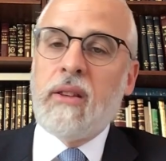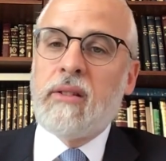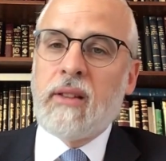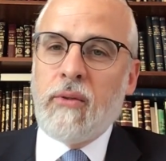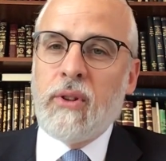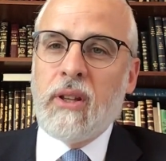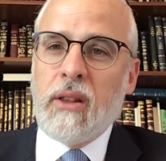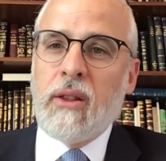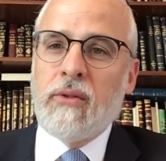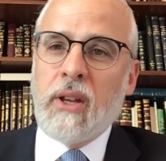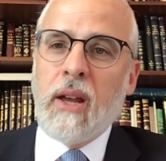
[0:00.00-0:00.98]
the
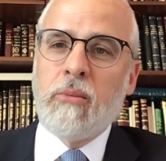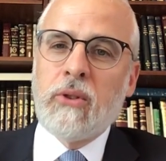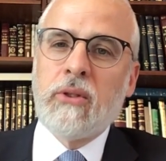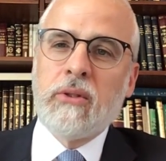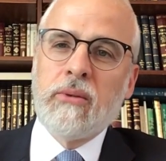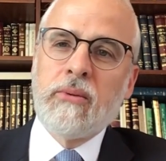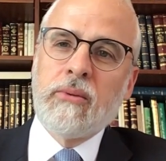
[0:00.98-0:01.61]
17th of Tammuz,